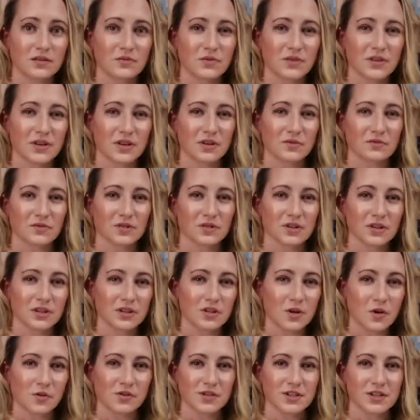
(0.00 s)
in it without really
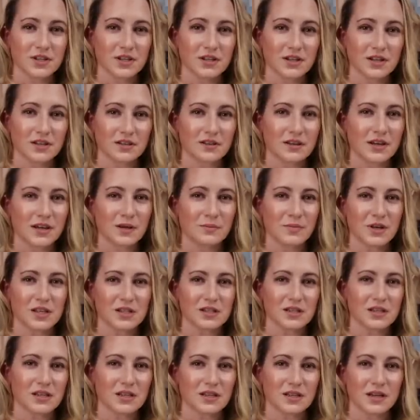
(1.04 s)
noticing it, and my
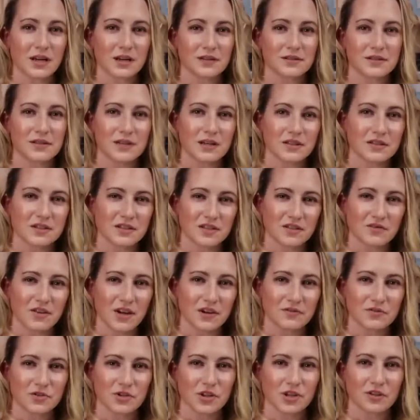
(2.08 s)
skin got sensitive
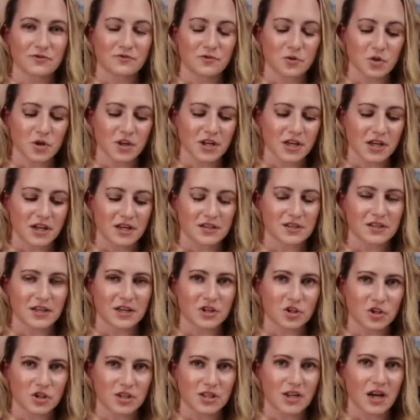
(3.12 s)
after like 4 days.
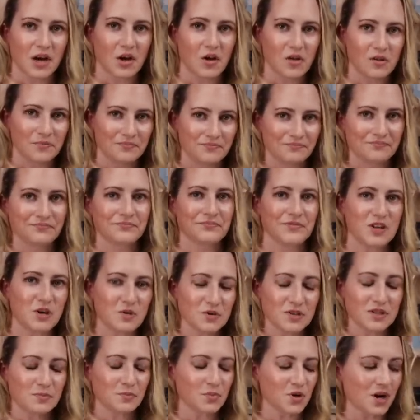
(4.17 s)
I could tell it
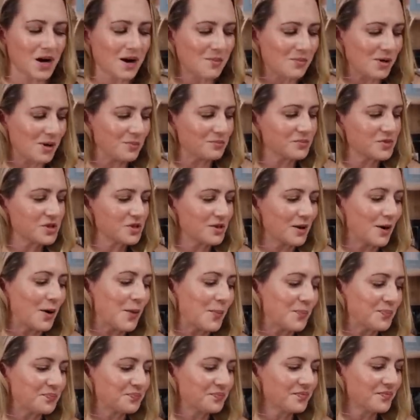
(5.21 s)
was a problem.
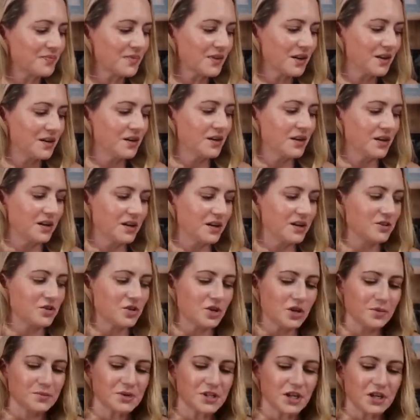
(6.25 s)
So in
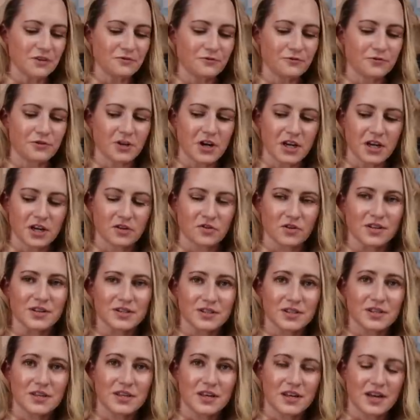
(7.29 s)
terms of
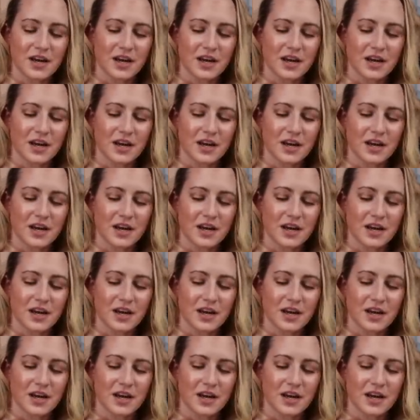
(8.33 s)
fragrance, the